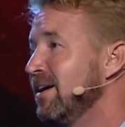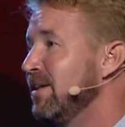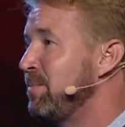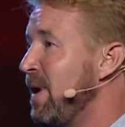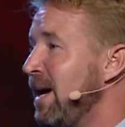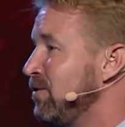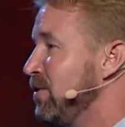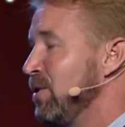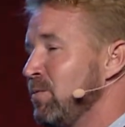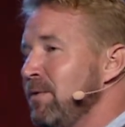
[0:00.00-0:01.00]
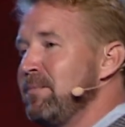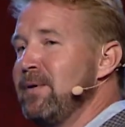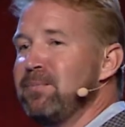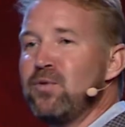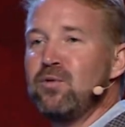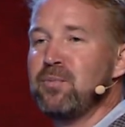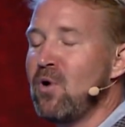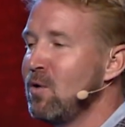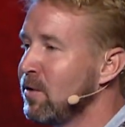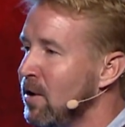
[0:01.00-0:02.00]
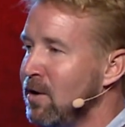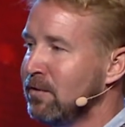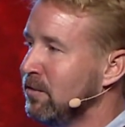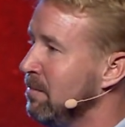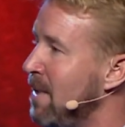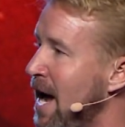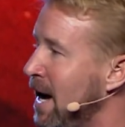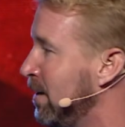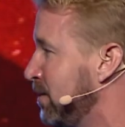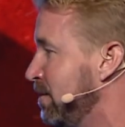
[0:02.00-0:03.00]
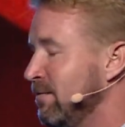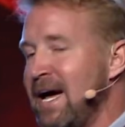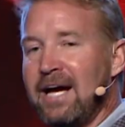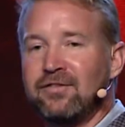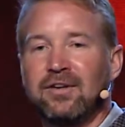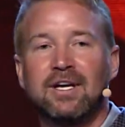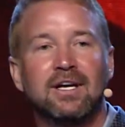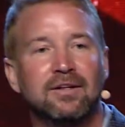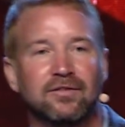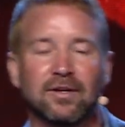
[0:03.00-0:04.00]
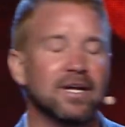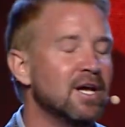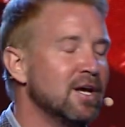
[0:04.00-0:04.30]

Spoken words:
The past year we've been through protocols and masks and vaccines, and